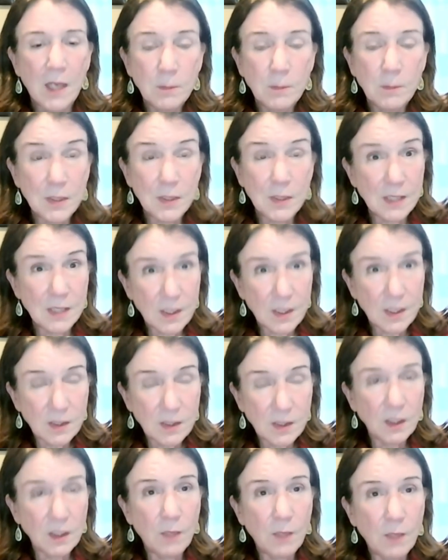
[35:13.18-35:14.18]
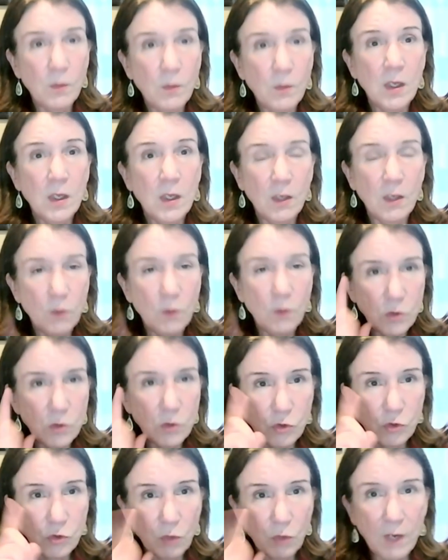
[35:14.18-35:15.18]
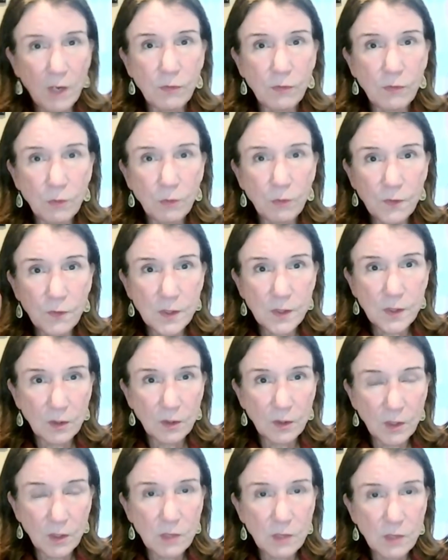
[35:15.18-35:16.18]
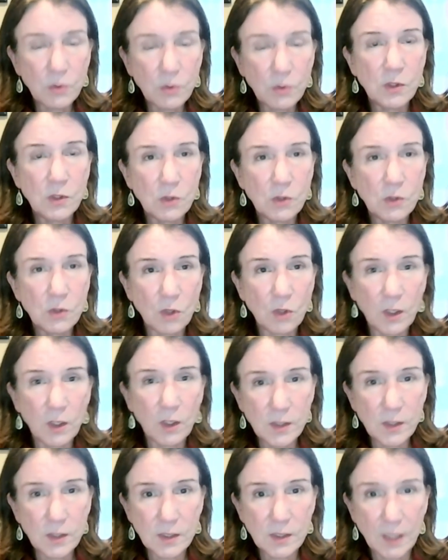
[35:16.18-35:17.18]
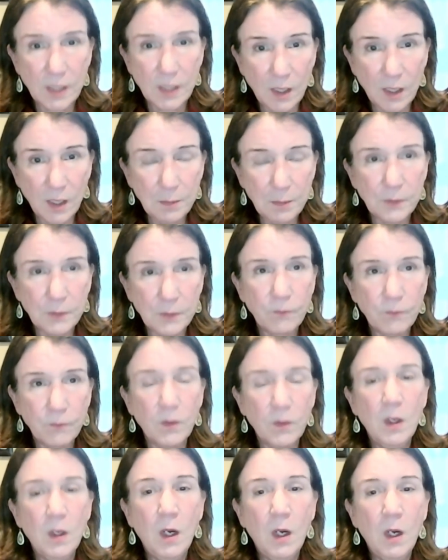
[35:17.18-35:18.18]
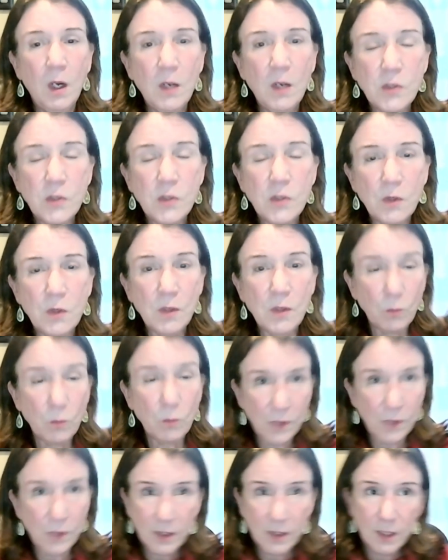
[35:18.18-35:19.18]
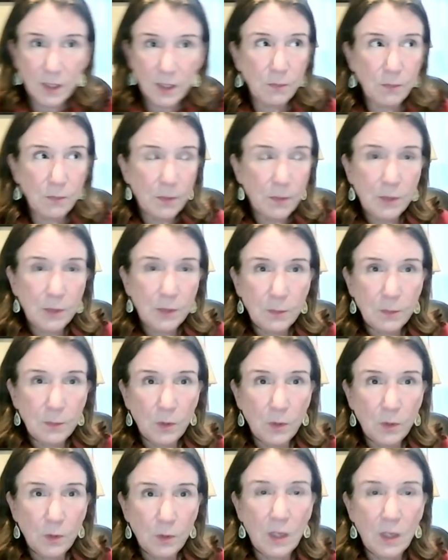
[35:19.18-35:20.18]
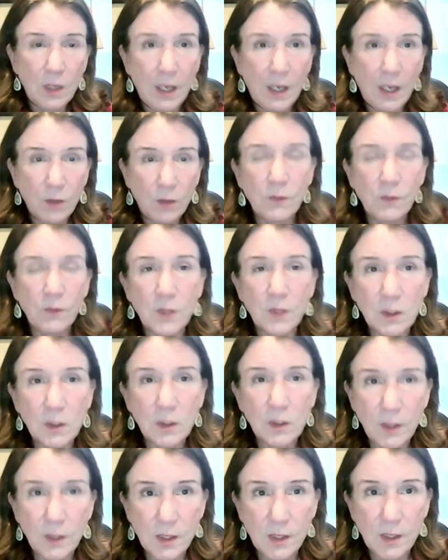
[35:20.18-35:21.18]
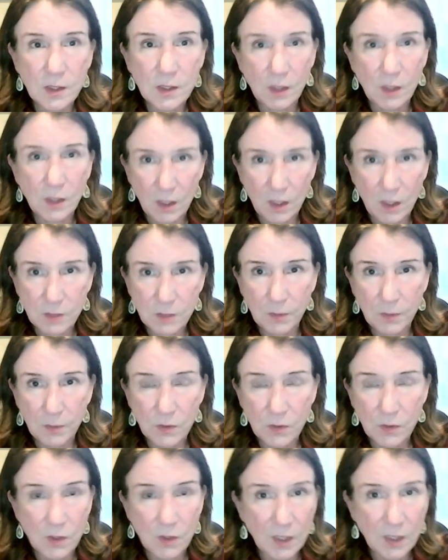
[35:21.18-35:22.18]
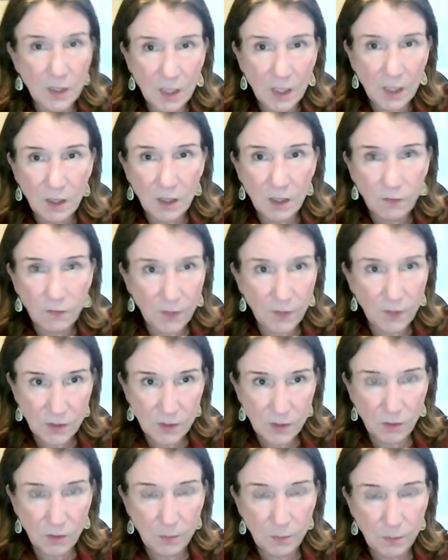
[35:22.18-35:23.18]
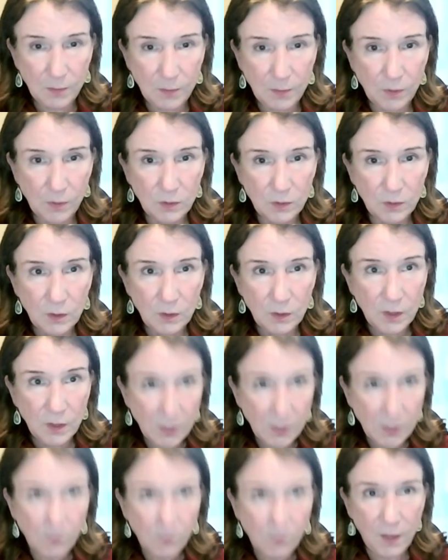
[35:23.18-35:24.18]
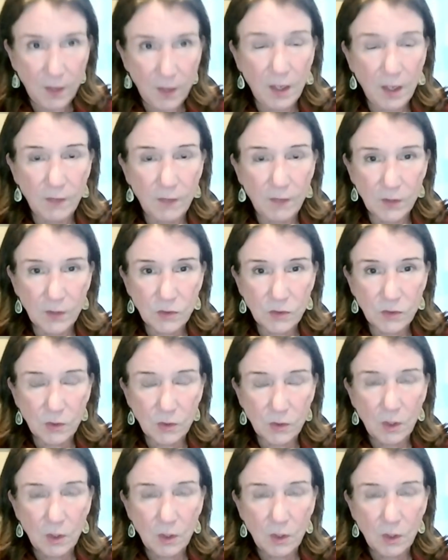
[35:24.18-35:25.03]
but testing them in those drive through facilities, which they're starting to set up, so that they keep the people out of the clinics and the hospitals so they can't infect other people if they have it.